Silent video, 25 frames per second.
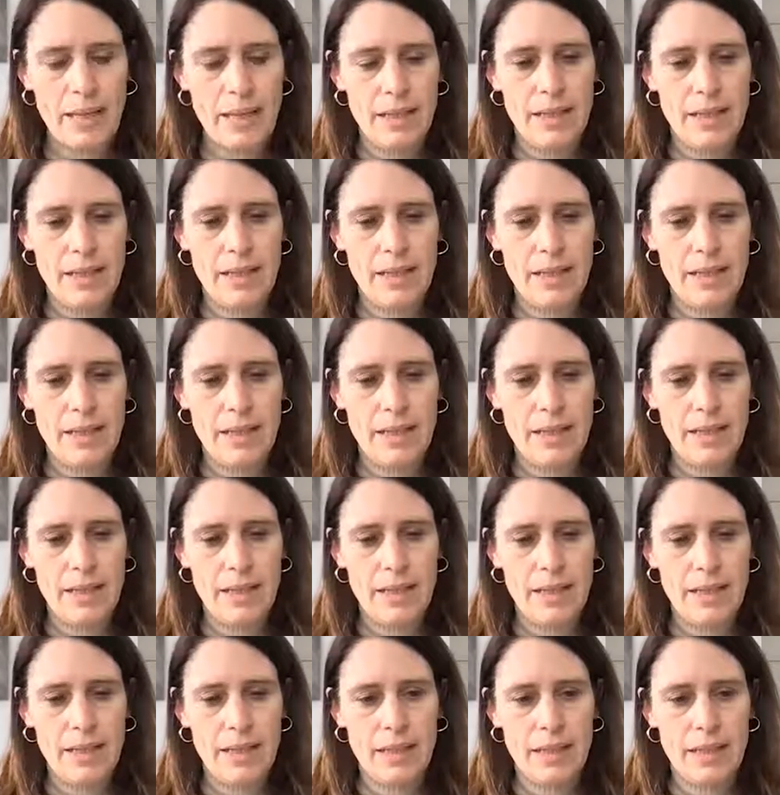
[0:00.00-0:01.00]

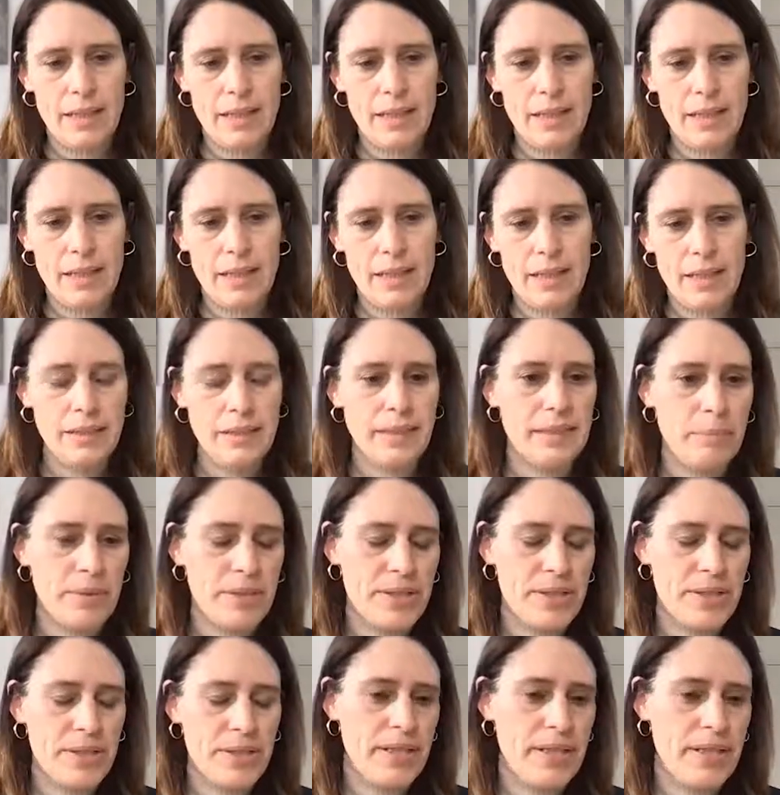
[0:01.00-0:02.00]
LHON in
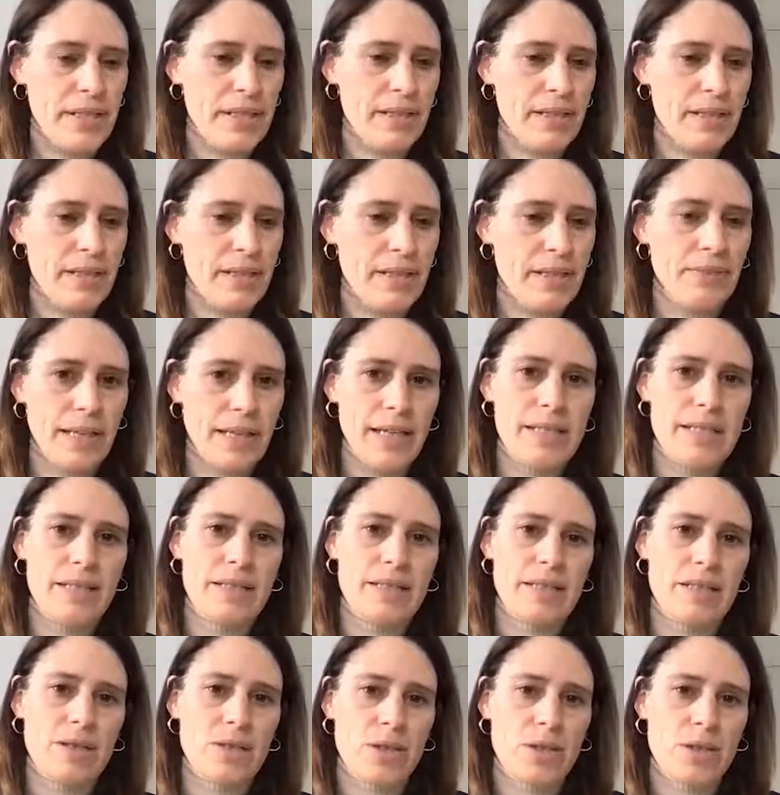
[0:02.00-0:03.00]
90% of the
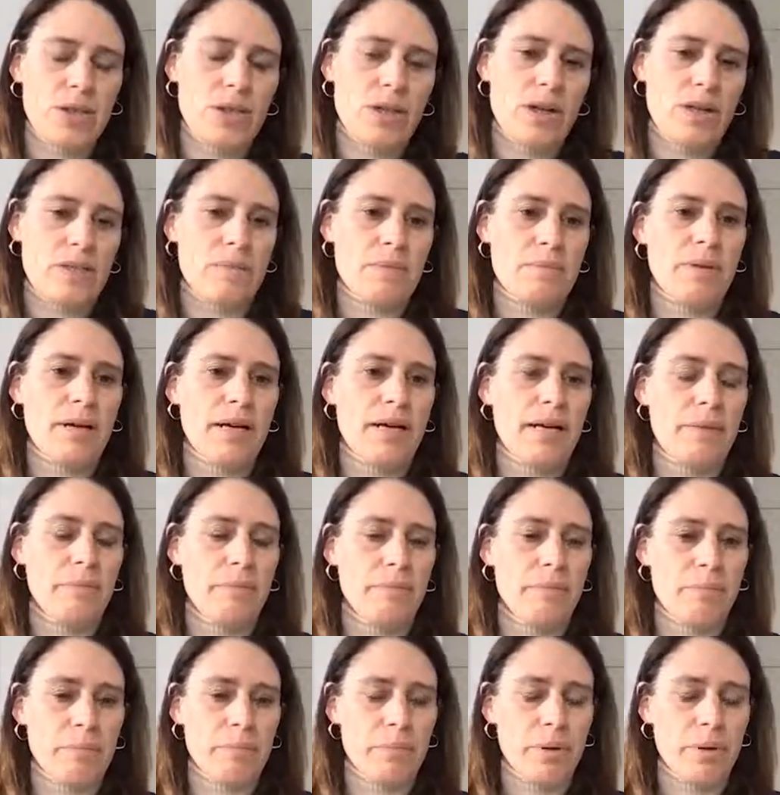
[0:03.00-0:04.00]
cases is caused
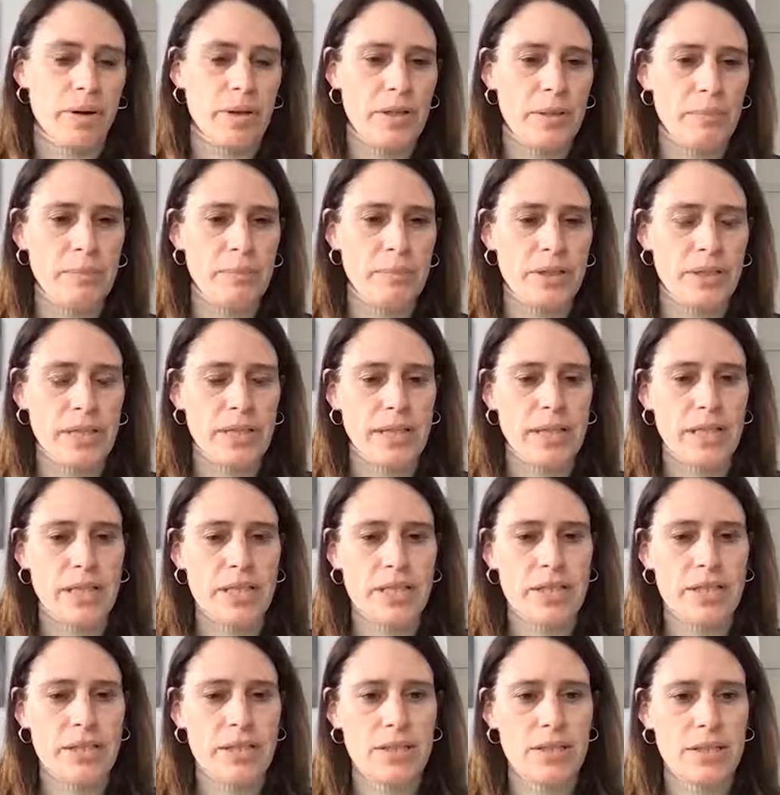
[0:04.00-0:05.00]
by point
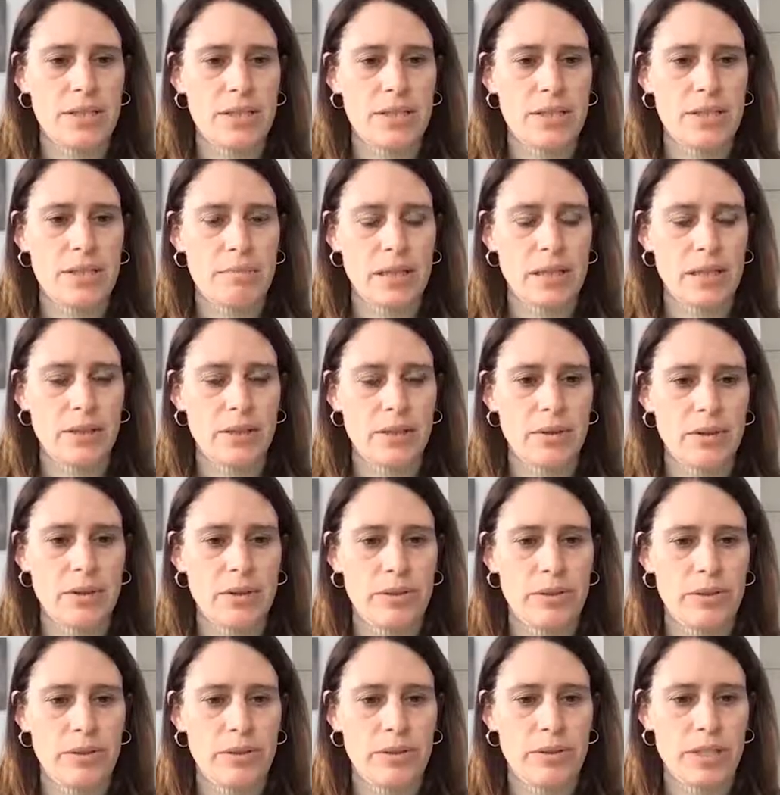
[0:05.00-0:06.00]
mutations in the
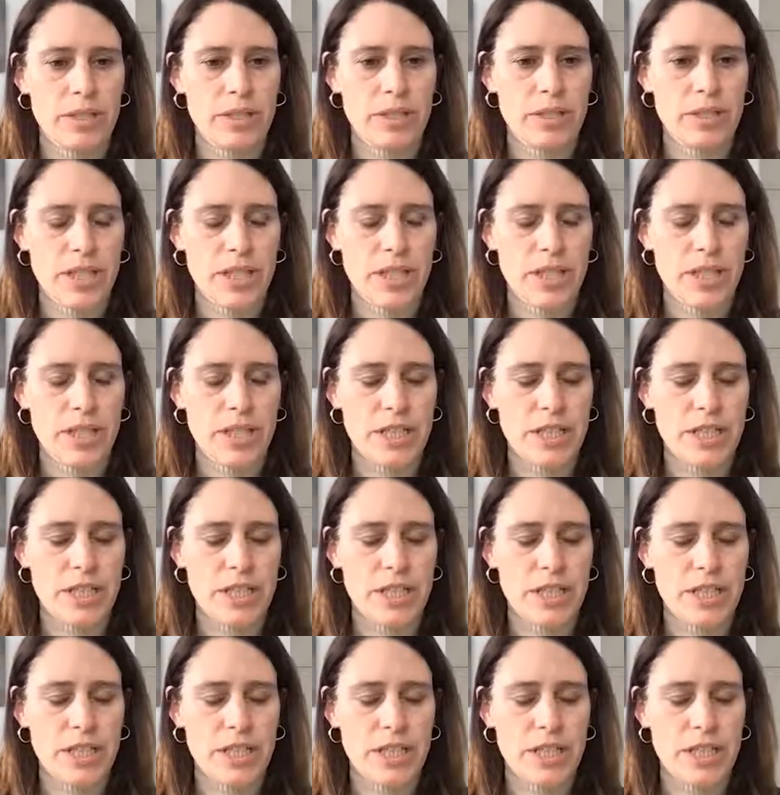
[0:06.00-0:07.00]
mitochondrial genome,
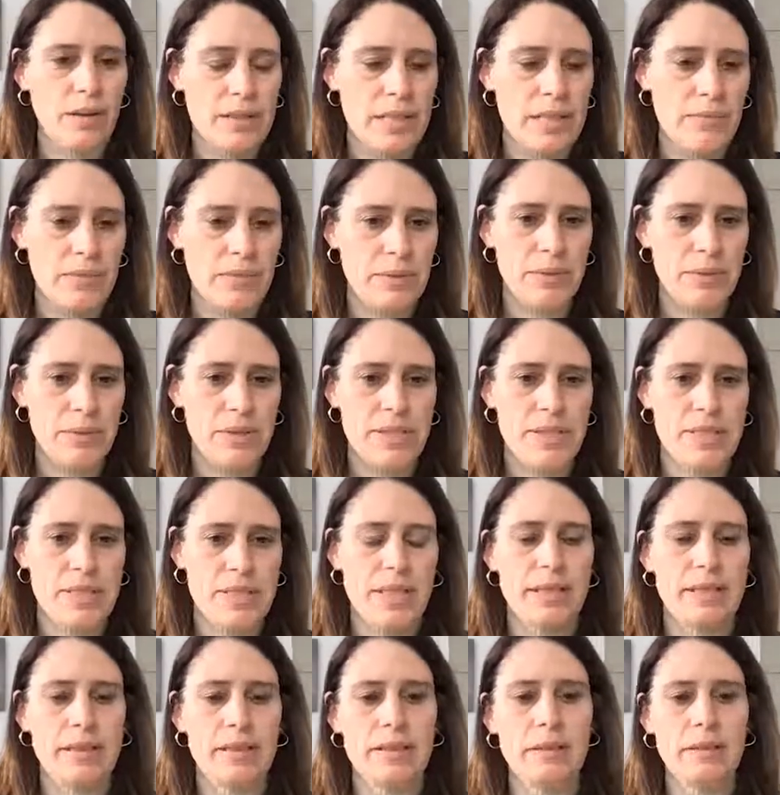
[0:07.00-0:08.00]
with
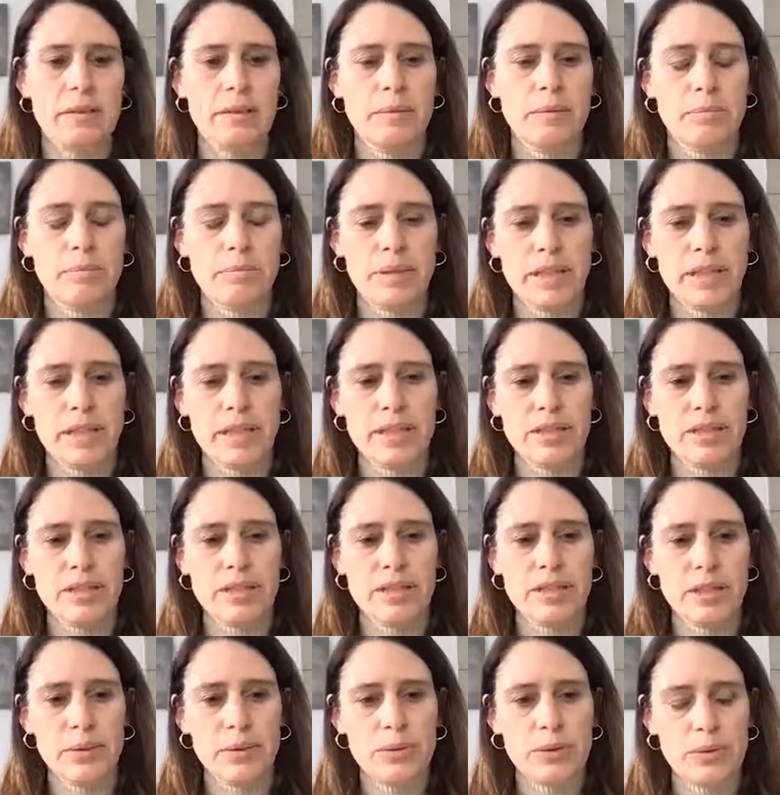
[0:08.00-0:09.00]
70% being
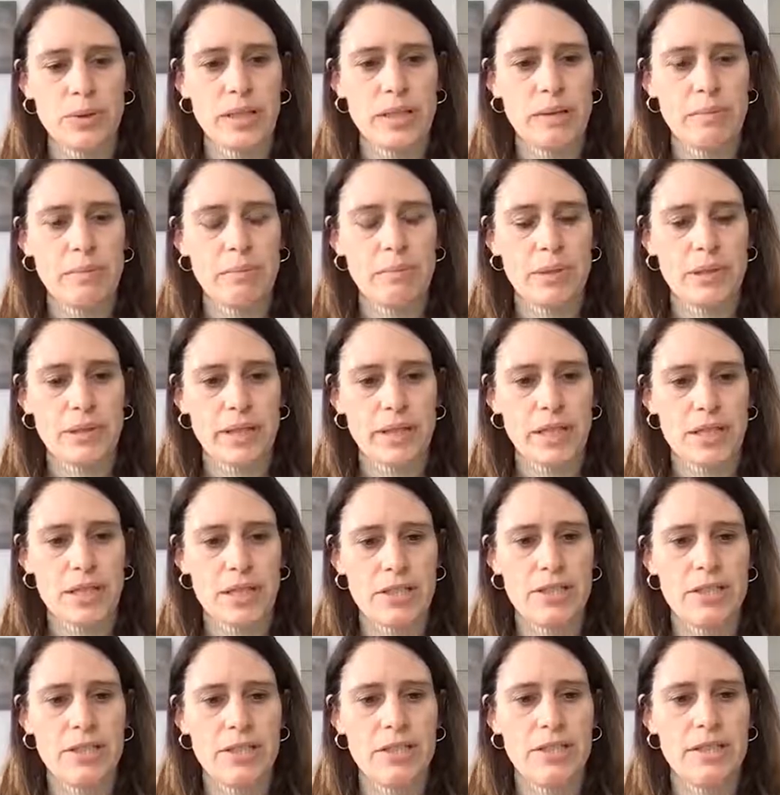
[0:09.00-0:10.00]
due to the
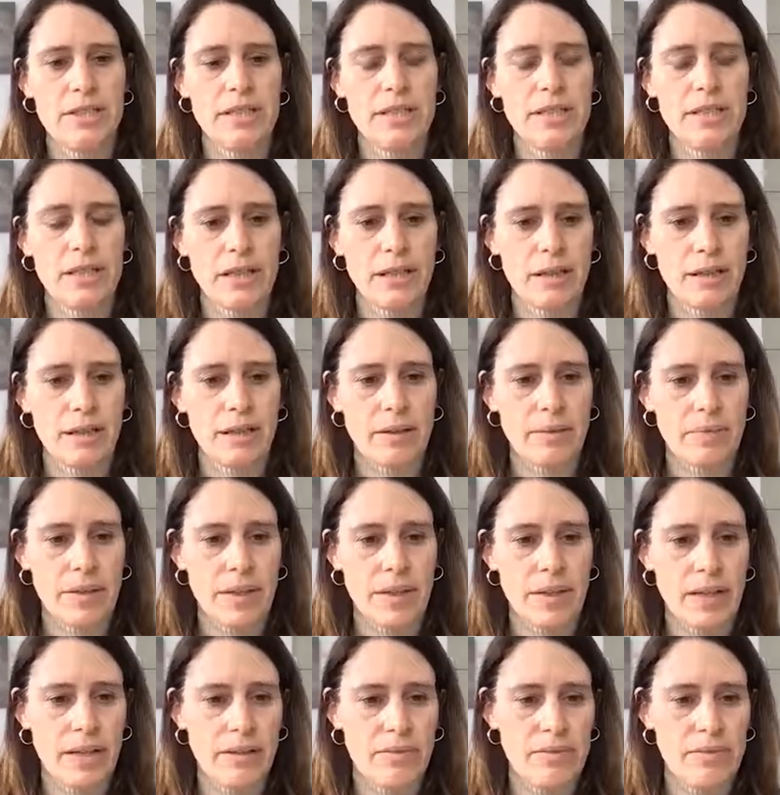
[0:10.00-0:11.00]
mutation
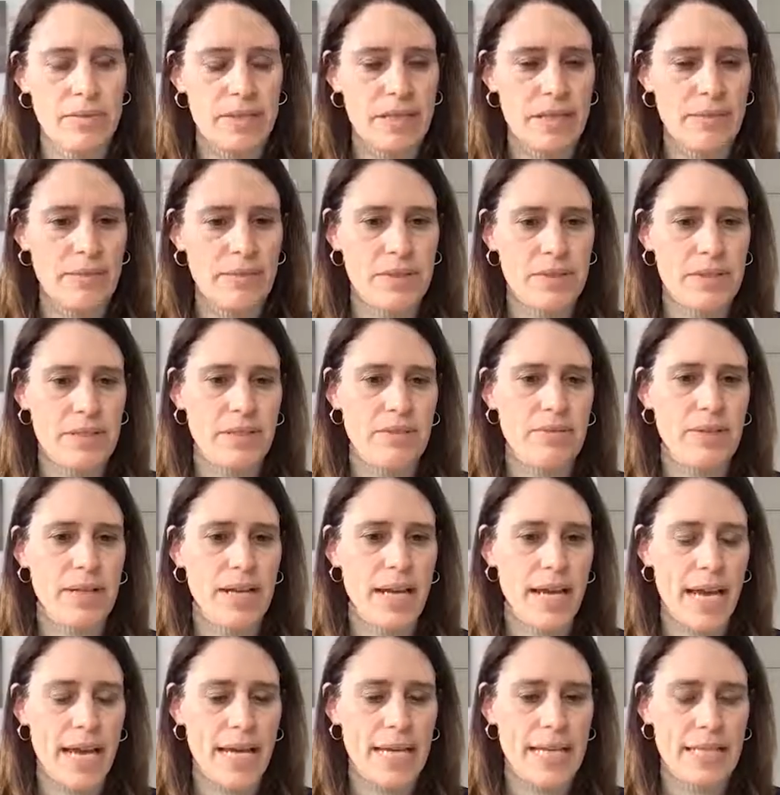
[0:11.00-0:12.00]

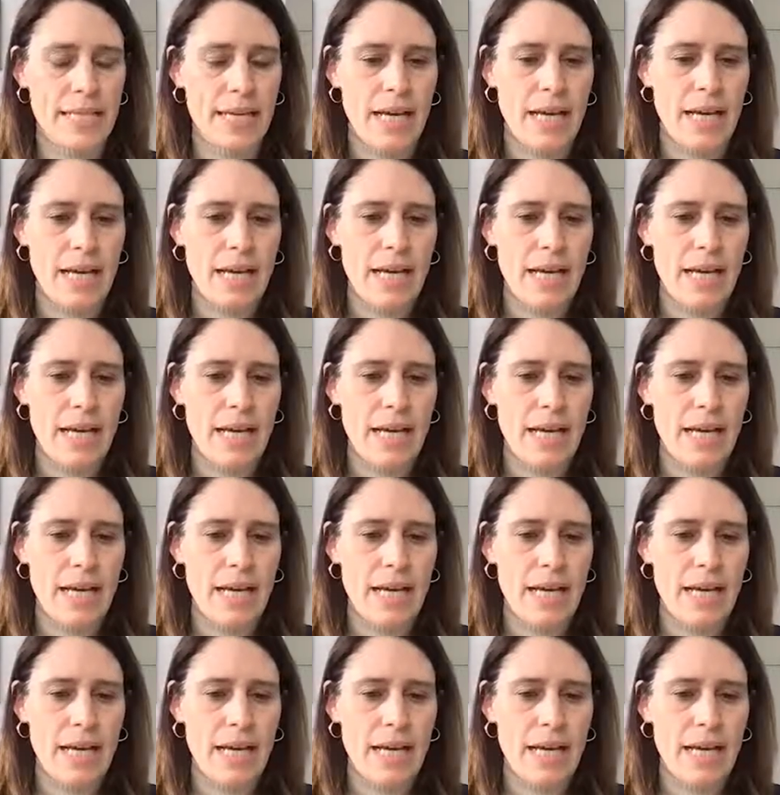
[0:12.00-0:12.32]
11778,